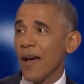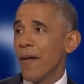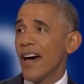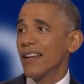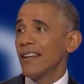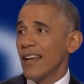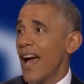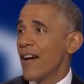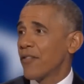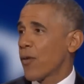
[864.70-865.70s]
might
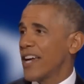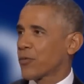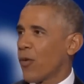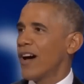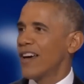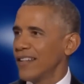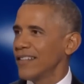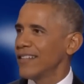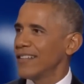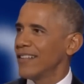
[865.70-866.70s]
have the race won,
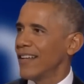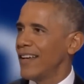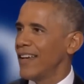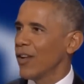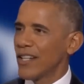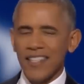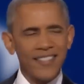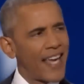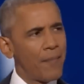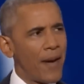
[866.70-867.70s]
Hillary
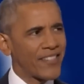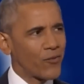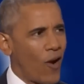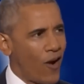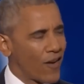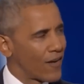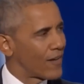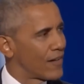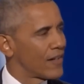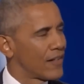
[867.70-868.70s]
just came back stronger.